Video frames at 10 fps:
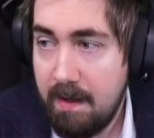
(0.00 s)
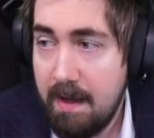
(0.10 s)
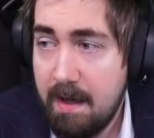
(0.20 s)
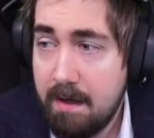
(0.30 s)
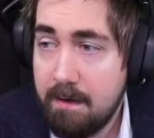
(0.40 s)

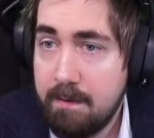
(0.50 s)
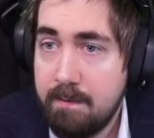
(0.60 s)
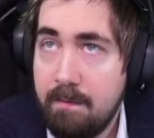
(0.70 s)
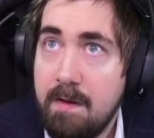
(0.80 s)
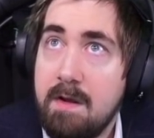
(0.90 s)

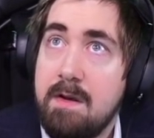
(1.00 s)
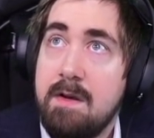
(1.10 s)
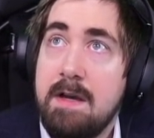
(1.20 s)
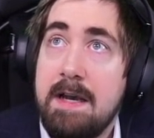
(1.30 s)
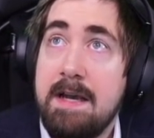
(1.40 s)
And
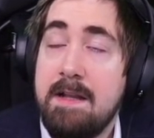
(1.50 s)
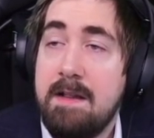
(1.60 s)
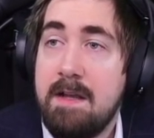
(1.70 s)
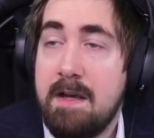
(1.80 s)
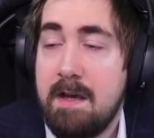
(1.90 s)

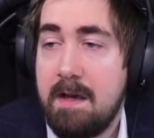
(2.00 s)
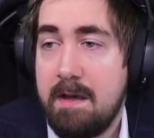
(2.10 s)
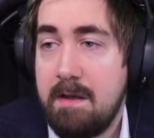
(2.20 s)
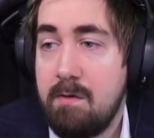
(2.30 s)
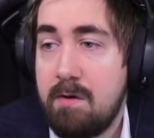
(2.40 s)

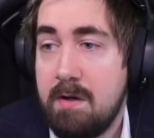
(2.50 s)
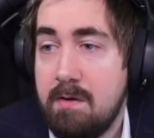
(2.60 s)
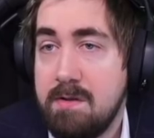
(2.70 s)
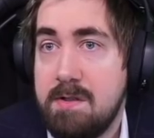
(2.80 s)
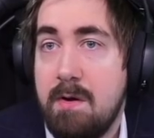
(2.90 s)
you can
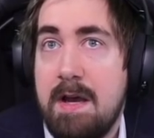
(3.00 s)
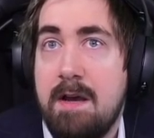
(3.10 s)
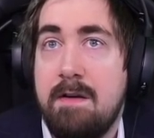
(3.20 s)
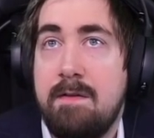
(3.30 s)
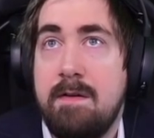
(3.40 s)
also
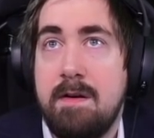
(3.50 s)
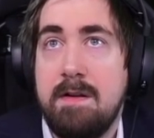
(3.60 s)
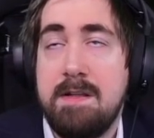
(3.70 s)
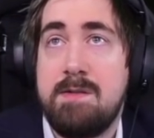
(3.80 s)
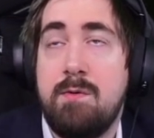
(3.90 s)
have
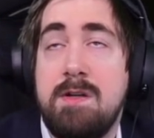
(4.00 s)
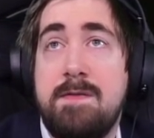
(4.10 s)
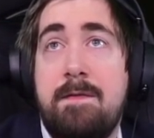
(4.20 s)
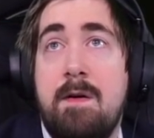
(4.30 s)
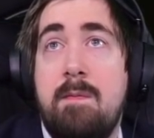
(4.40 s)
this works
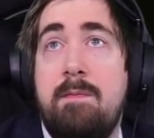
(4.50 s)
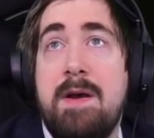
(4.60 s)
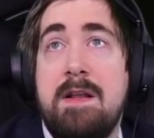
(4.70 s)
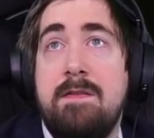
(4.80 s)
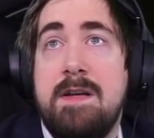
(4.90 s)
from
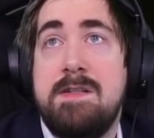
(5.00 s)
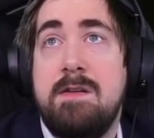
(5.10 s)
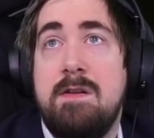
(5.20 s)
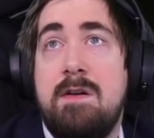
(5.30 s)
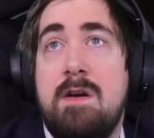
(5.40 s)

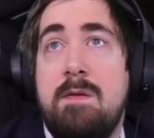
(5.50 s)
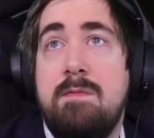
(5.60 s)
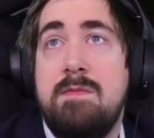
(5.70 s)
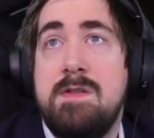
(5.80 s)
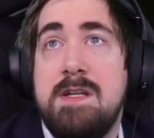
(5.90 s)

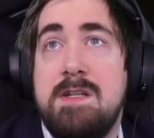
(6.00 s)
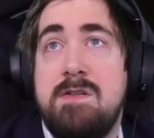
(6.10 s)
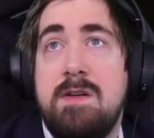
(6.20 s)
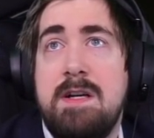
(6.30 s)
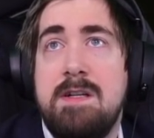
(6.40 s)

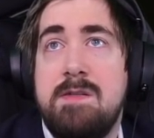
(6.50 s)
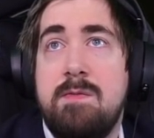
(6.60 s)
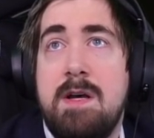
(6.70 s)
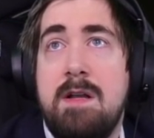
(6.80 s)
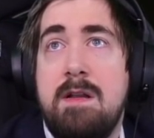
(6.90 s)
pathofexile.com/trade as
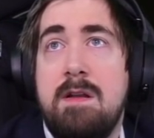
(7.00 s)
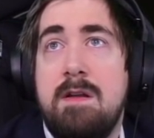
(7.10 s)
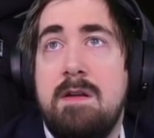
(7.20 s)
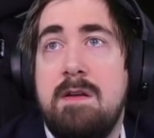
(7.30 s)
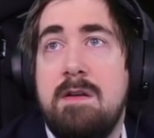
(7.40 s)
well.
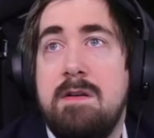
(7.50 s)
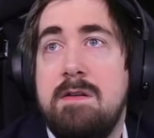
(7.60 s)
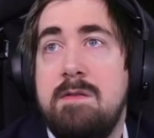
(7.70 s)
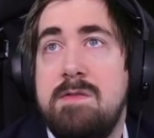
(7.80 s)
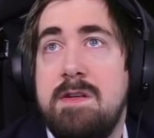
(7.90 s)

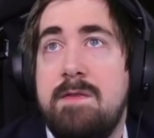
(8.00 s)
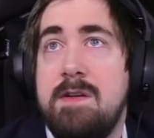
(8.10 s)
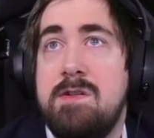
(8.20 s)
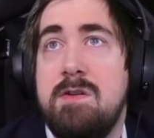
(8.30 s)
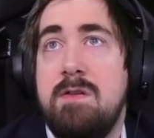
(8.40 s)
Let's see if I
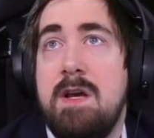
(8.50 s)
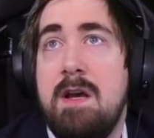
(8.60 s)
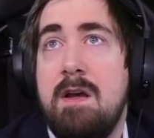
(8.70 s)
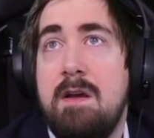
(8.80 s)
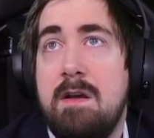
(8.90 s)
can show
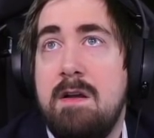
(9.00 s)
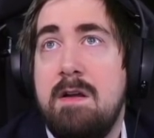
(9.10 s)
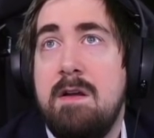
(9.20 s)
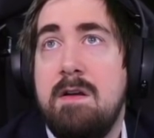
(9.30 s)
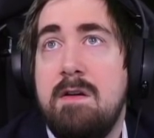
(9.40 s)
that.
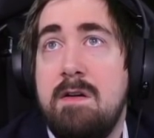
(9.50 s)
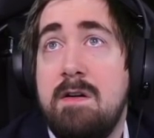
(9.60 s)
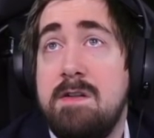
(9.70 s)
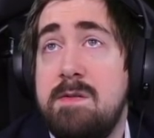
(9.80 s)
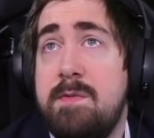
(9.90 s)

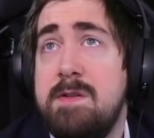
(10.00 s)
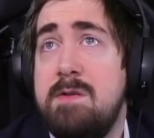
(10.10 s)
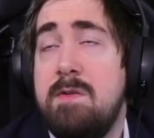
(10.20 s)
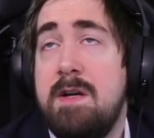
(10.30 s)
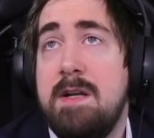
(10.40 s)
It's supposed
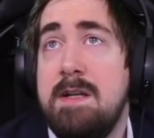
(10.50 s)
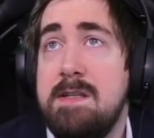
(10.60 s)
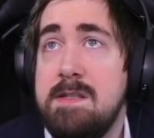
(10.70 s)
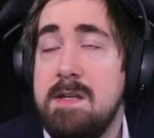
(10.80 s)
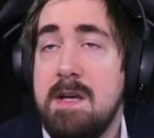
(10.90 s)
to work at
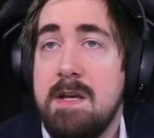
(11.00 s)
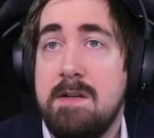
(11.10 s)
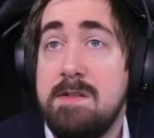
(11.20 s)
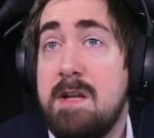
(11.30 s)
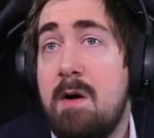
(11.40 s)
least.
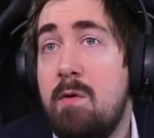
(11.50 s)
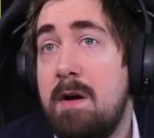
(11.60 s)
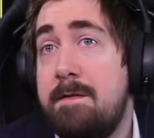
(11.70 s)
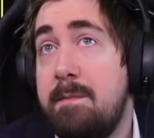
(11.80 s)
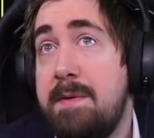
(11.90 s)
Does not
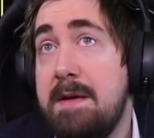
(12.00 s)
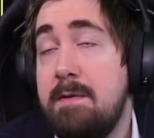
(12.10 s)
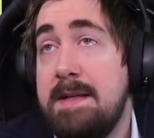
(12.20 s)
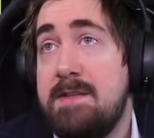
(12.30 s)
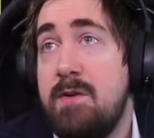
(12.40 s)
work from
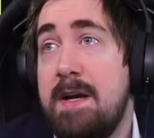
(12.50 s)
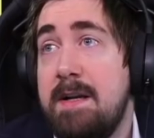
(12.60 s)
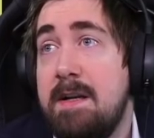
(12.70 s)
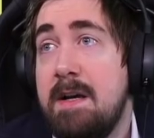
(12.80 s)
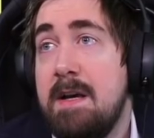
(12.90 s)
PoE trade.